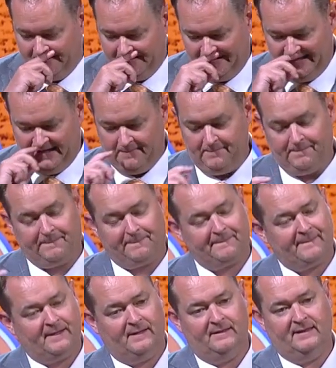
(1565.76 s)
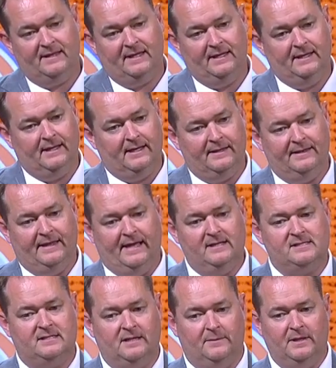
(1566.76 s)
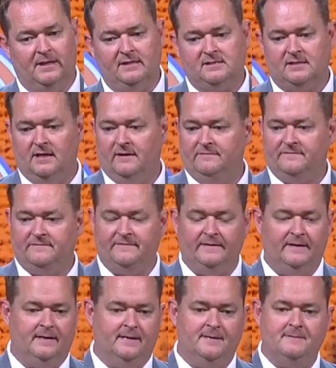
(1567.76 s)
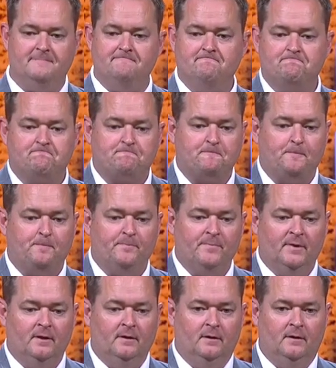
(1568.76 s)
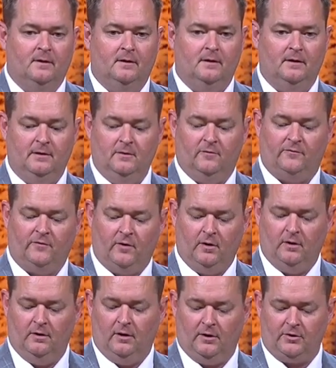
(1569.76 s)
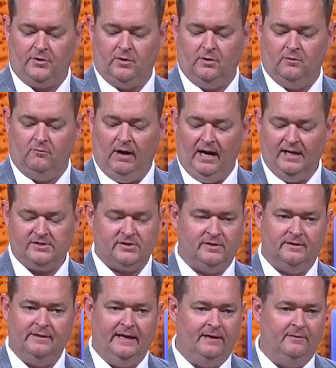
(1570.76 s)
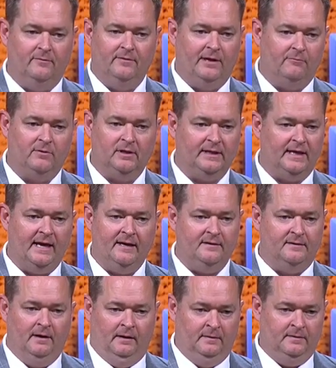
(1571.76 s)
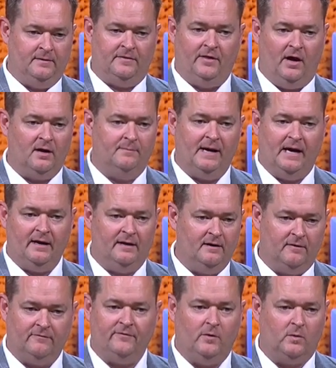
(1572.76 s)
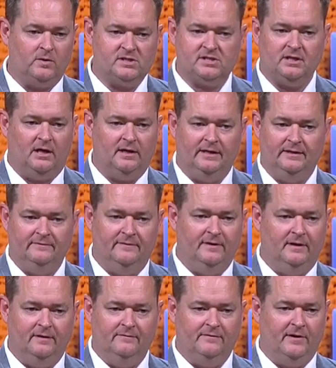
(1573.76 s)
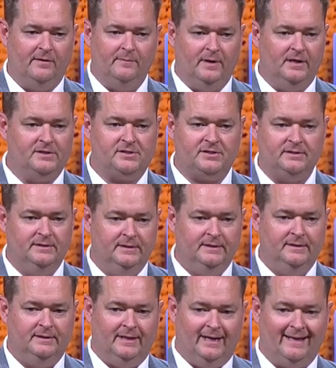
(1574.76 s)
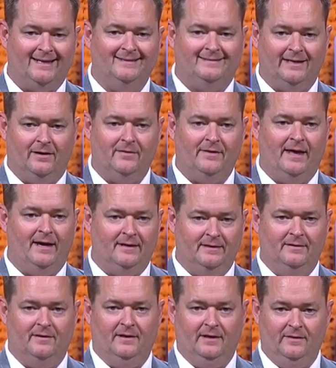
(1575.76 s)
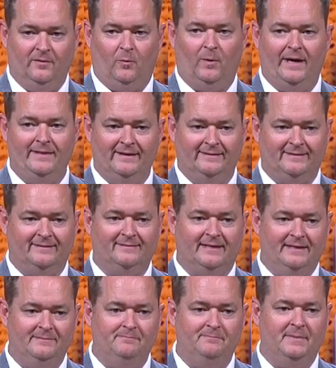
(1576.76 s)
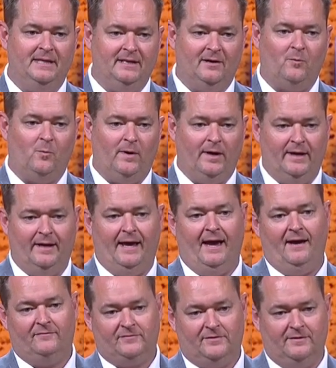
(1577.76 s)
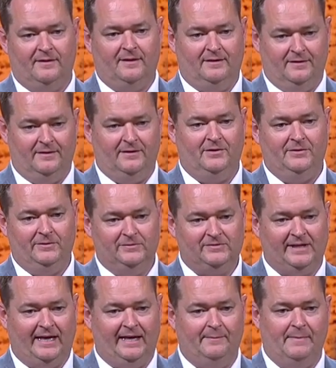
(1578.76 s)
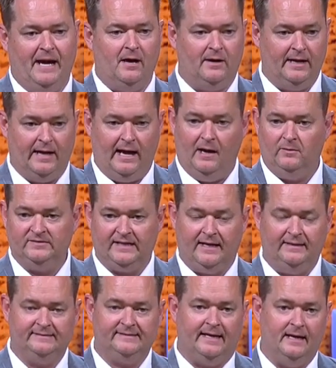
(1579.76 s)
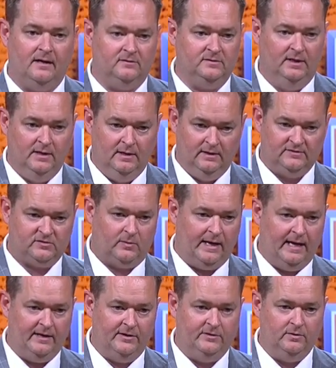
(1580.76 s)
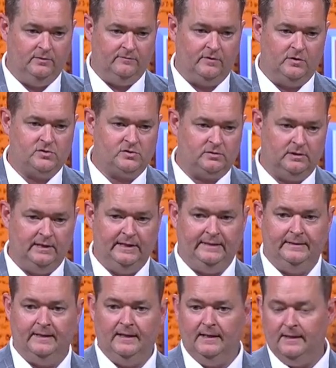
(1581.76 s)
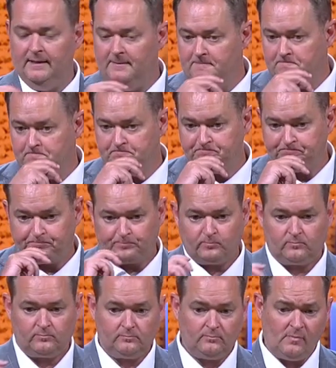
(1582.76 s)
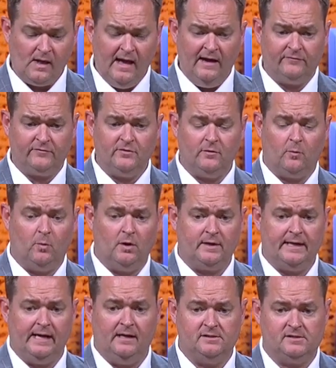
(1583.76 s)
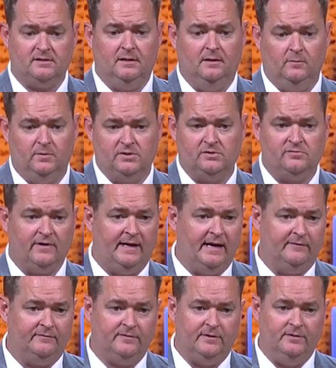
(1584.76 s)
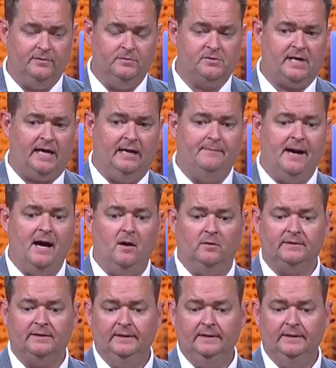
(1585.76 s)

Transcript: Yeah. The NCAA stuff, you know, for our current roster, they really hadn't thought about it or focused on it very much. I can tell that in the way that the team meeting went after the news came out. I was out of town, so we had to do it virtually after their workouts, which was right after the news came out.